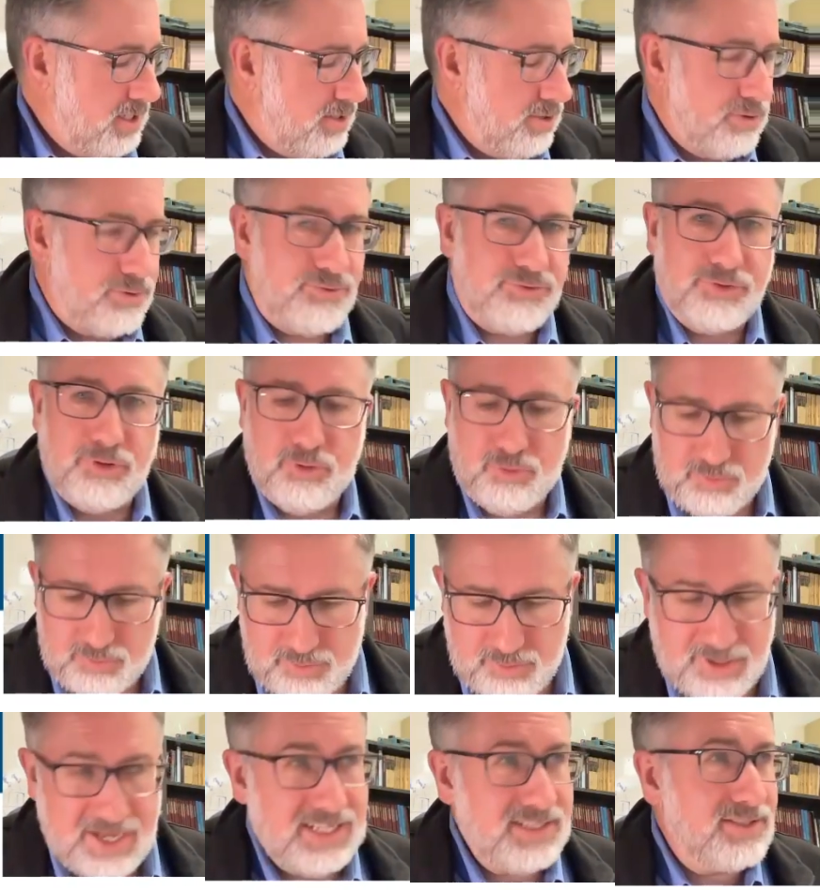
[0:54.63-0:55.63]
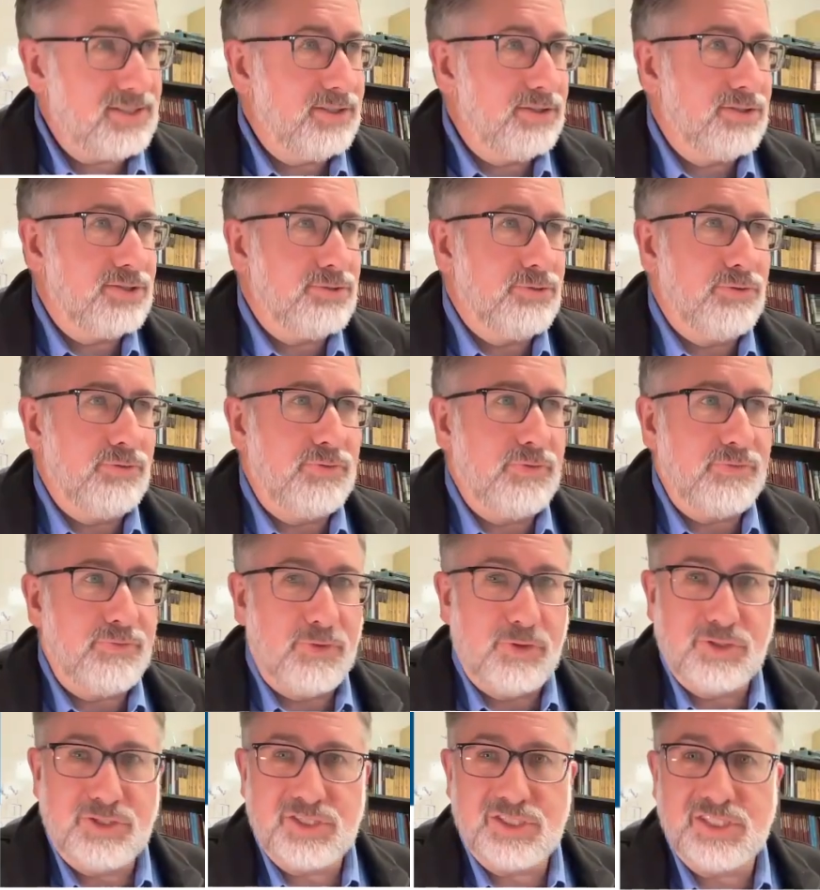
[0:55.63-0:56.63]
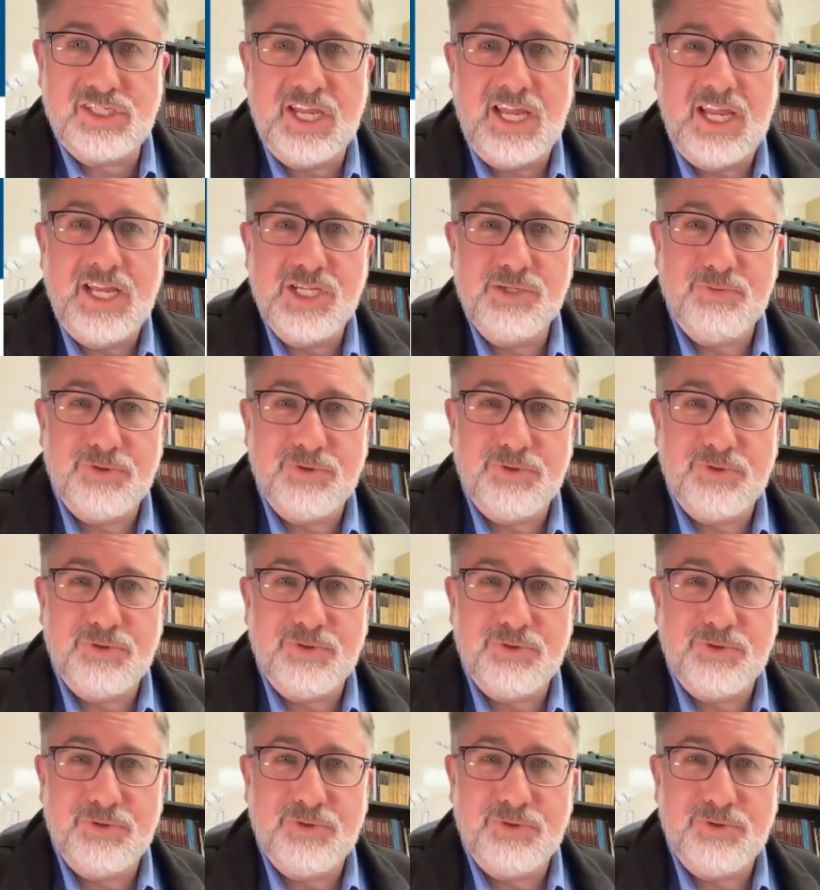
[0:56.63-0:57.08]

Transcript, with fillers: so that's our sort of first stage.